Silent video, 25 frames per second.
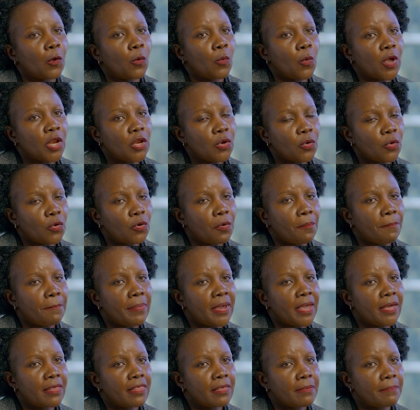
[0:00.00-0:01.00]
When you
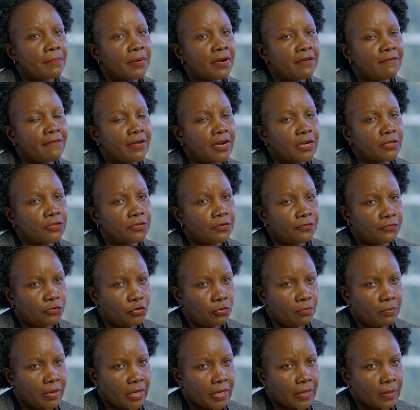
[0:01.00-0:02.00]
compare the prevalence of
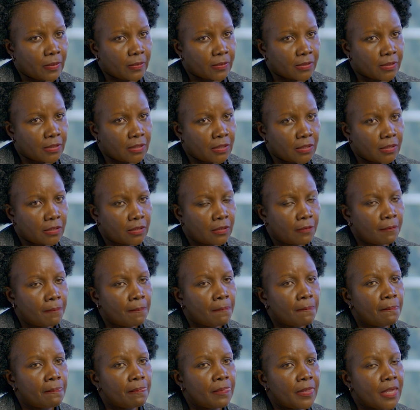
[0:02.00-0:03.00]
tuberculosis
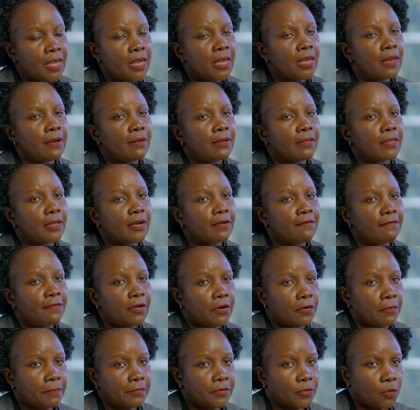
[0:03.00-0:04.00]
in the
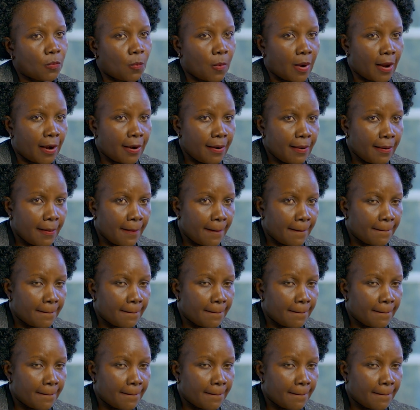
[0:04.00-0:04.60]
developed world